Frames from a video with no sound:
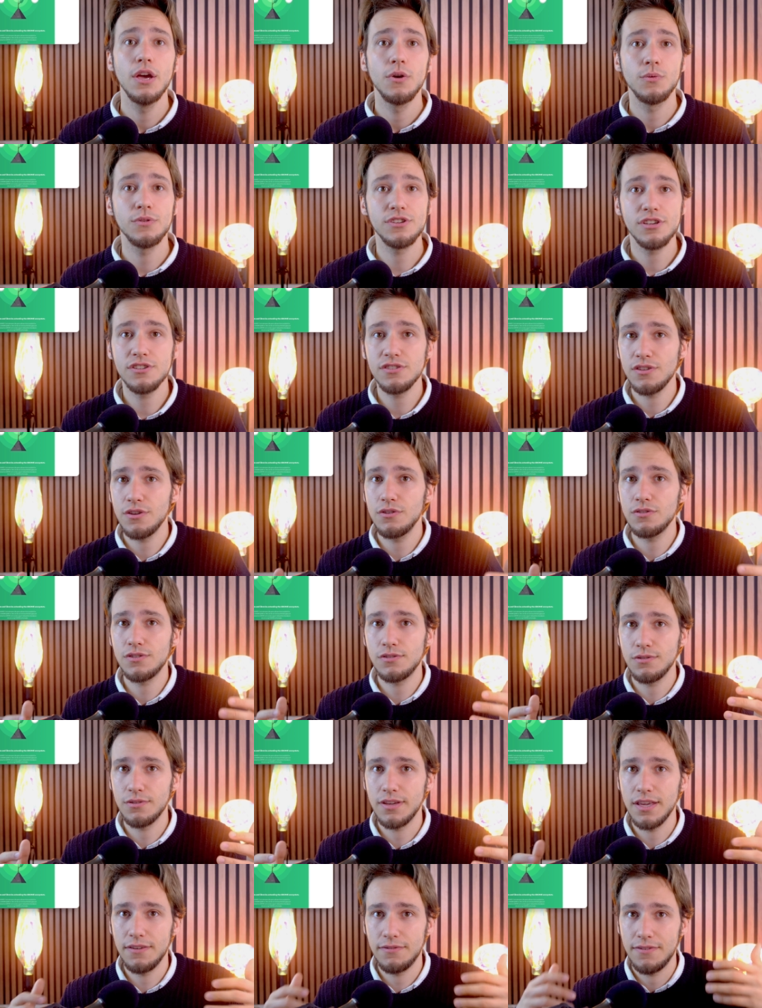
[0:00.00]
which is used
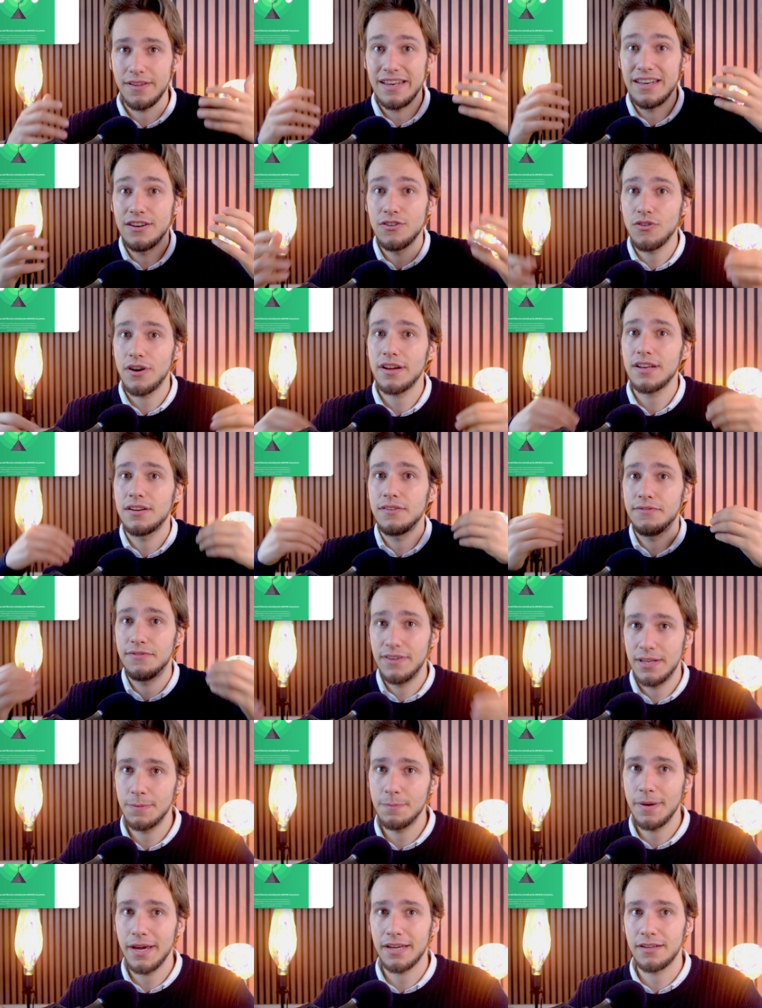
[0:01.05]
to give direct
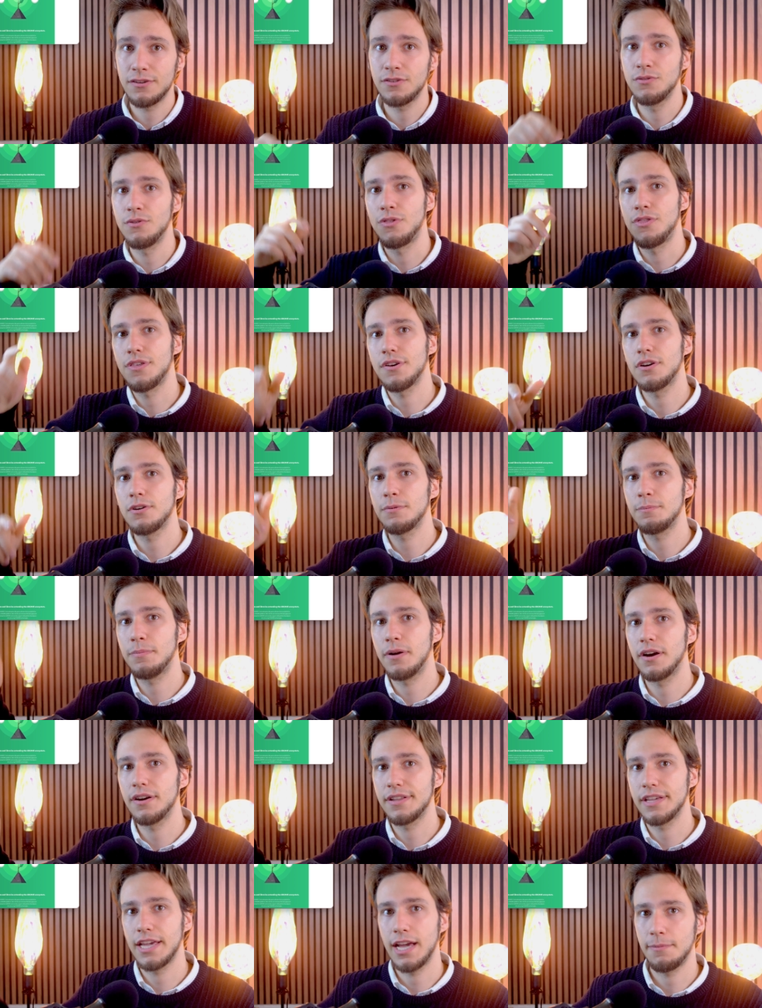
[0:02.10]
feedback to
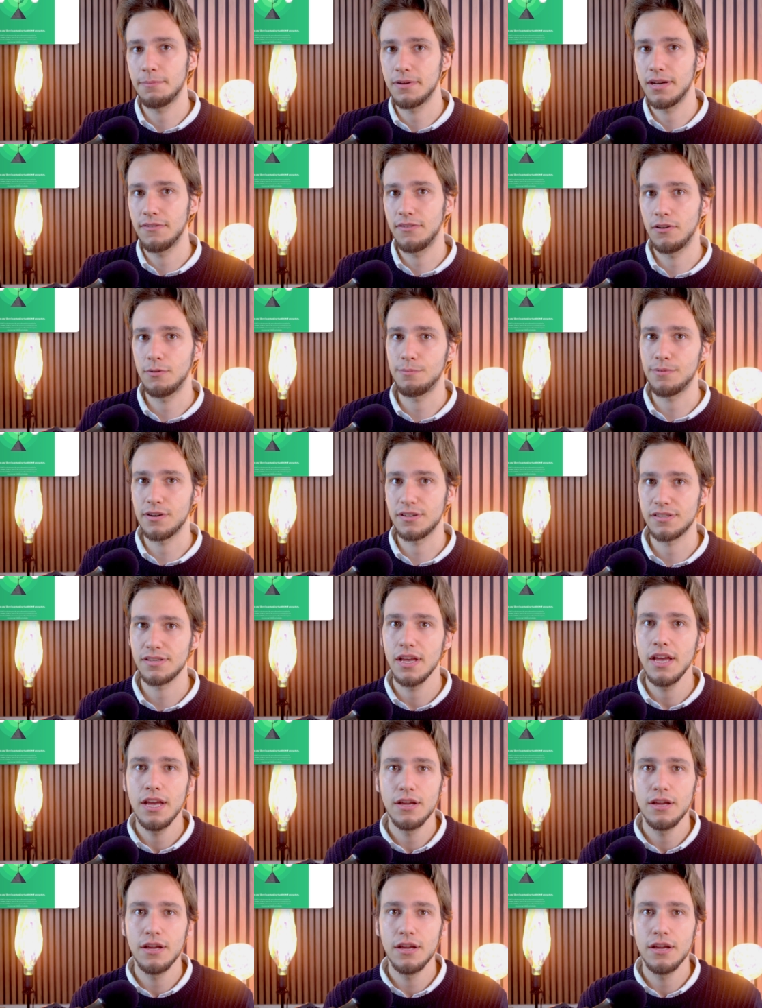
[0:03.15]
third-party app developers